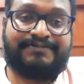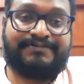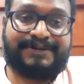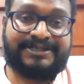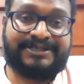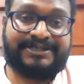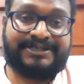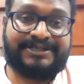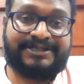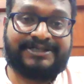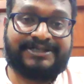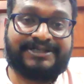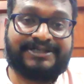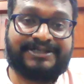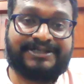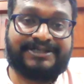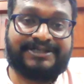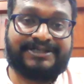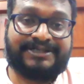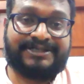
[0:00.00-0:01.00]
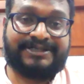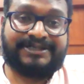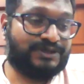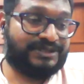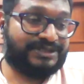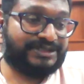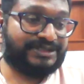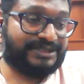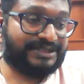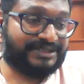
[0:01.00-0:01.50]
a person who
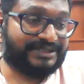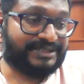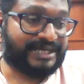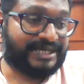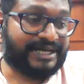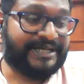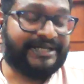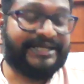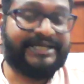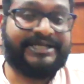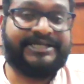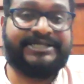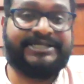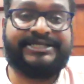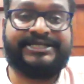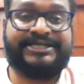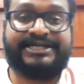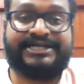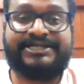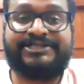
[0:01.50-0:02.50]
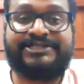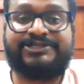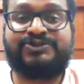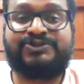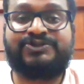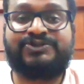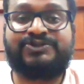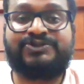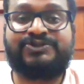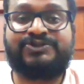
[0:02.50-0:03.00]
is residing near
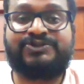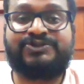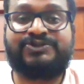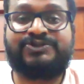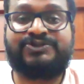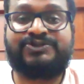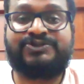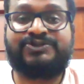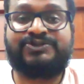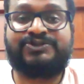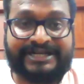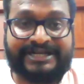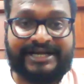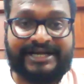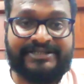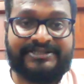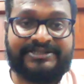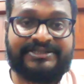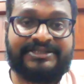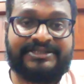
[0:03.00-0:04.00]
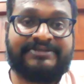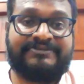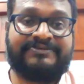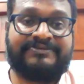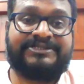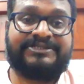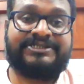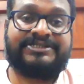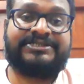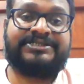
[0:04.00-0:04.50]
to a wetland,
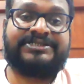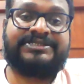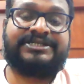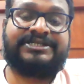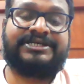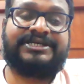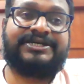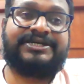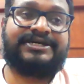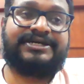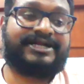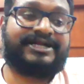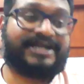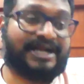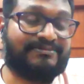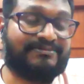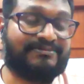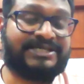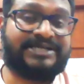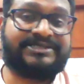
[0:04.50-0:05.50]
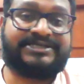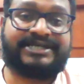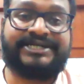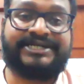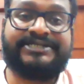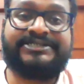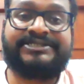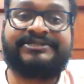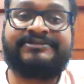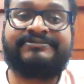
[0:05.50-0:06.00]
which is Ramsar
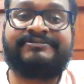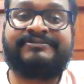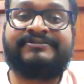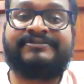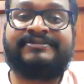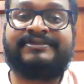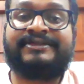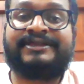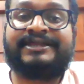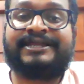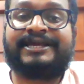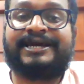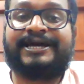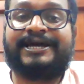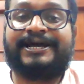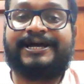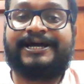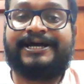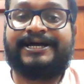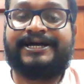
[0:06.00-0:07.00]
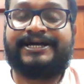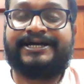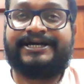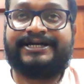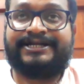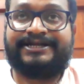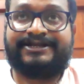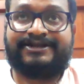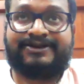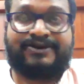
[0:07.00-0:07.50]
site
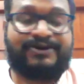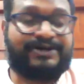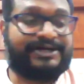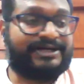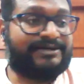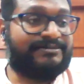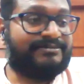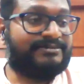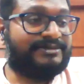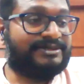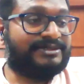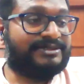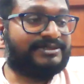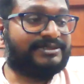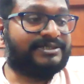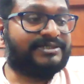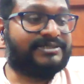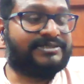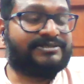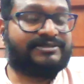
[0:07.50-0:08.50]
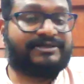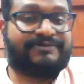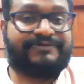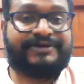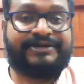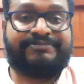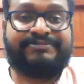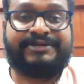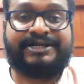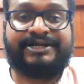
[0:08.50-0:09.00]
in Kottayam district, the
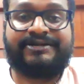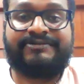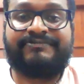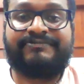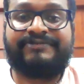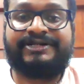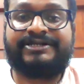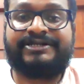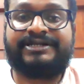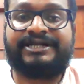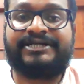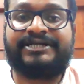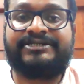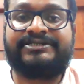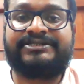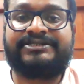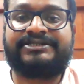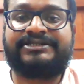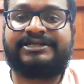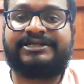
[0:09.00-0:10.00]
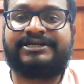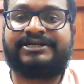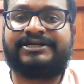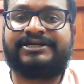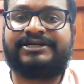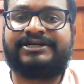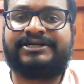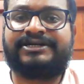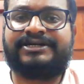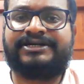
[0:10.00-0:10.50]
Waimland wetland.
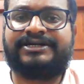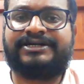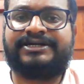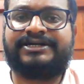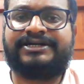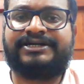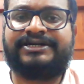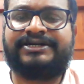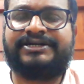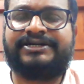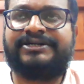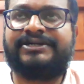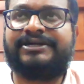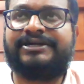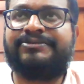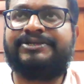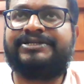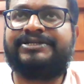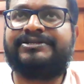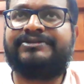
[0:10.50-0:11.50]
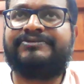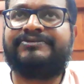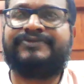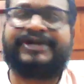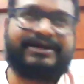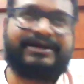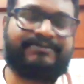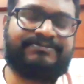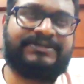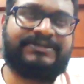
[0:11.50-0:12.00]
I mean,
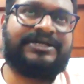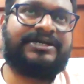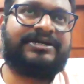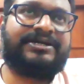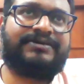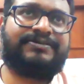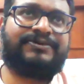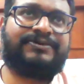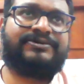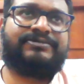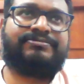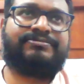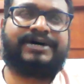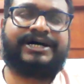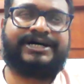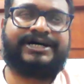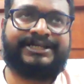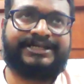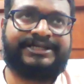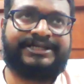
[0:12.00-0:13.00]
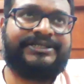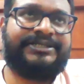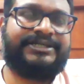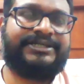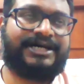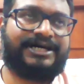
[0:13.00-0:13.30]
when I'm thinking about my